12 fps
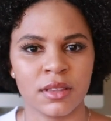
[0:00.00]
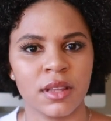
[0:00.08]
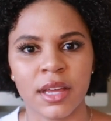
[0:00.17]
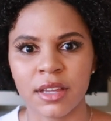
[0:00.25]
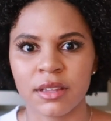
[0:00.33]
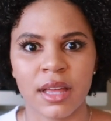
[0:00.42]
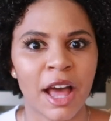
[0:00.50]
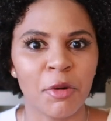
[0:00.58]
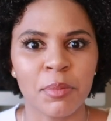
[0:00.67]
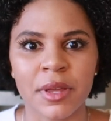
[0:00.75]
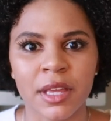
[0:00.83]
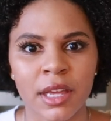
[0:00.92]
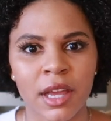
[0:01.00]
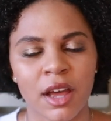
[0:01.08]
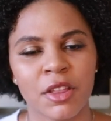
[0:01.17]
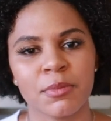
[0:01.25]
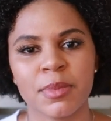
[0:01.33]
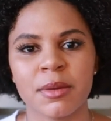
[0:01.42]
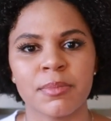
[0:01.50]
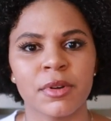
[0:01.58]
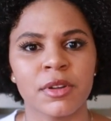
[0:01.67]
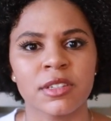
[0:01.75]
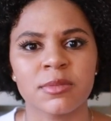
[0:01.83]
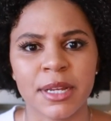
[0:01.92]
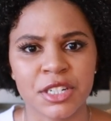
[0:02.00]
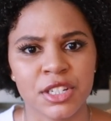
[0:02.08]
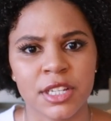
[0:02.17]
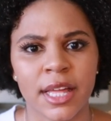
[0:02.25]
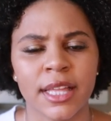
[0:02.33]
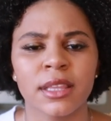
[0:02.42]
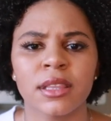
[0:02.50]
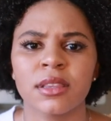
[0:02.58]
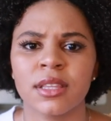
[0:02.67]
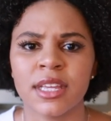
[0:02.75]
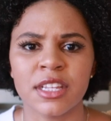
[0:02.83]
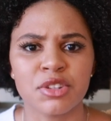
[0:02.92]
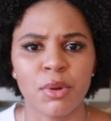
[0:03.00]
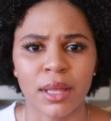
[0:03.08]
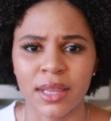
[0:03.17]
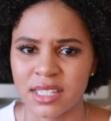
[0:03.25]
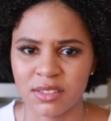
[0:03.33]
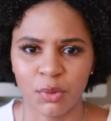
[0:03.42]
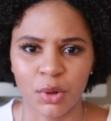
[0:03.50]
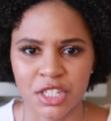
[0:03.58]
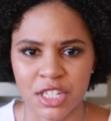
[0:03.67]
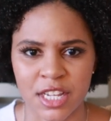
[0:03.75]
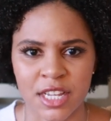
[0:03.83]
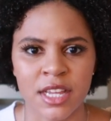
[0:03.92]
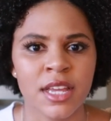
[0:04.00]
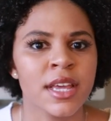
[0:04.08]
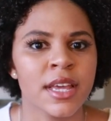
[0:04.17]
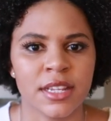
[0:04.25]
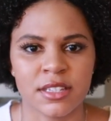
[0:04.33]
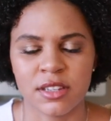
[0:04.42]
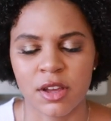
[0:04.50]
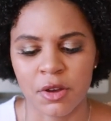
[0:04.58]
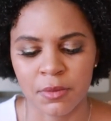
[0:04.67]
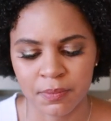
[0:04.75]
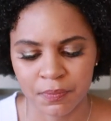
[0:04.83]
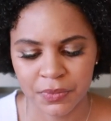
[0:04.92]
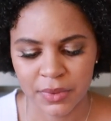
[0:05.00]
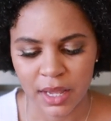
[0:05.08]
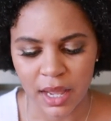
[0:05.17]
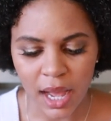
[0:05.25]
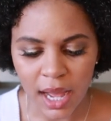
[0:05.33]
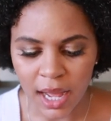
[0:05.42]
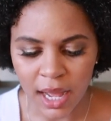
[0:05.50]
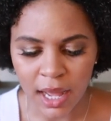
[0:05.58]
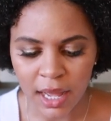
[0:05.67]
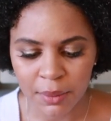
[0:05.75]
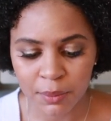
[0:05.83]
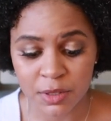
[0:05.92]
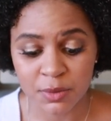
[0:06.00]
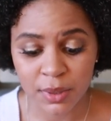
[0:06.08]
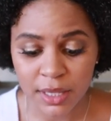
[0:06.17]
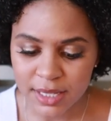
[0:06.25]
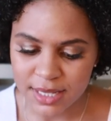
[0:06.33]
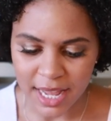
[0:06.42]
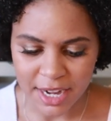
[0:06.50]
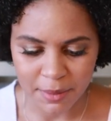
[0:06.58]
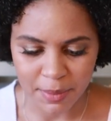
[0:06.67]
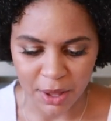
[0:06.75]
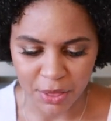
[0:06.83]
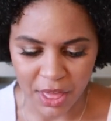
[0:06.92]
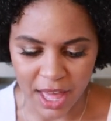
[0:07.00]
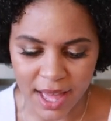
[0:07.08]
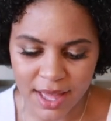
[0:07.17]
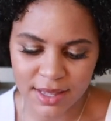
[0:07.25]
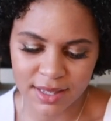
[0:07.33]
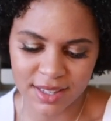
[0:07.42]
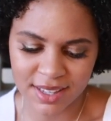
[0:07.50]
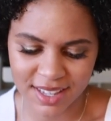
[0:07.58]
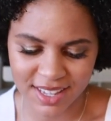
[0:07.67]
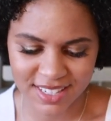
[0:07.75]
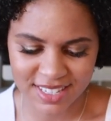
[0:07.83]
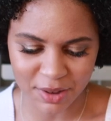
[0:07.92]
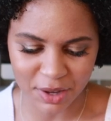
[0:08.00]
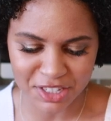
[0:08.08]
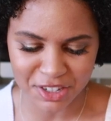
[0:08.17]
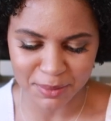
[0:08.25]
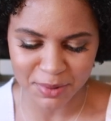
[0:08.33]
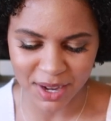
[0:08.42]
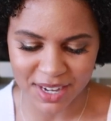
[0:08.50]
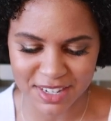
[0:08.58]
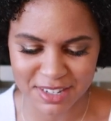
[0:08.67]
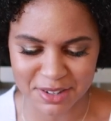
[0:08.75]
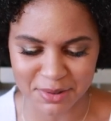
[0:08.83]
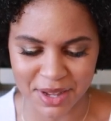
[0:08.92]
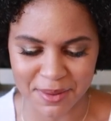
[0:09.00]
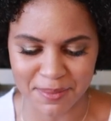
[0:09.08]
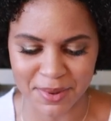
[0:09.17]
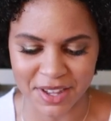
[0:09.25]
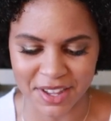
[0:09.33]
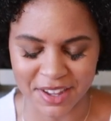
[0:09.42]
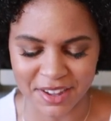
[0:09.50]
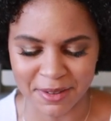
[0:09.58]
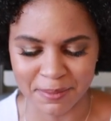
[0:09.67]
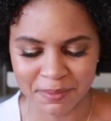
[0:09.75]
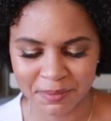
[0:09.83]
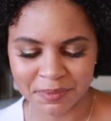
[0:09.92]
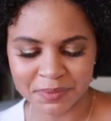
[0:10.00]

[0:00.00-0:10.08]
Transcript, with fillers: like helping other people, especially like kids who are less fortunate. And so I was really excited about that. And so I jumped right into it, but um,